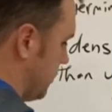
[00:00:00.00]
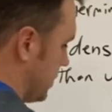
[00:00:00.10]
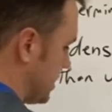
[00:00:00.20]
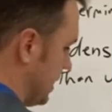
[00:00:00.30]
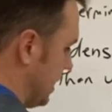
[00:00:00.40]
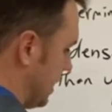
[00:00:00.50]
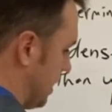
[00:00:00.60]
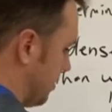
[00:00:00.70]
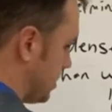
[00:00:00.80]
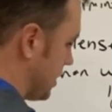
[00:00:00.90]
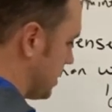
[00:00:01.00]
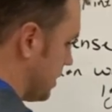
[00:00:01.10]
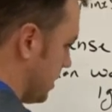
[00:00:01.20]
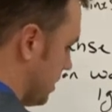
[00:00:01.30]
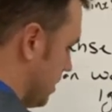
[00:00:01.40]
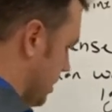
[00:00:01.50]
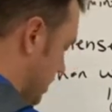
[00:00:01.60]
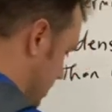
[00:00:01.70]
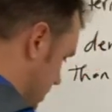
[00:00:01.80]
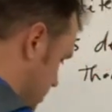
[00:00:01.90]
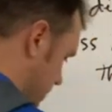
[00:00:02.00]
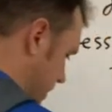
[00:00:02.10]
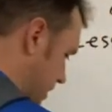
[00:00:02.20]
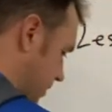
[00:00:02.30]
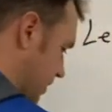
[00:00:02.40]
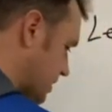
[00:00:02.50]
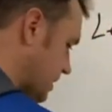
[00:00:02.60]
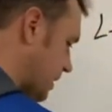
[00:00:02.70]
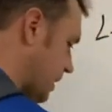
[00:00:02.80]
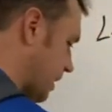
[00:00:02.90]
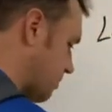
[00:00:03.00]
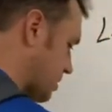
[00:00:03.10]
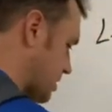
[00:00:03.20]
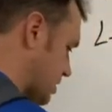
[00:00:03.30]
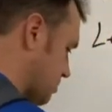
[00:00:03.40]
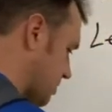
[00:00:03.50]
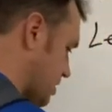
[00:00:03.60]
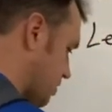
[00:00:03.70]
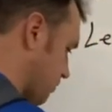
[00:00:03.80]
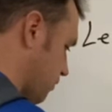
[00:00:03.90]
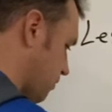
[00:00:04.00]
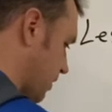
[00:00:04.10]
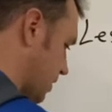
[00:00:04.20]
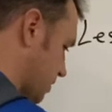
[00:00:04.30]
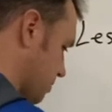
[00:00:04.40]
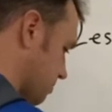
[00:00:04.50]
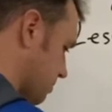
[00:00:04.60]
a sinking object, let's write down that sinking objects displace their full volume.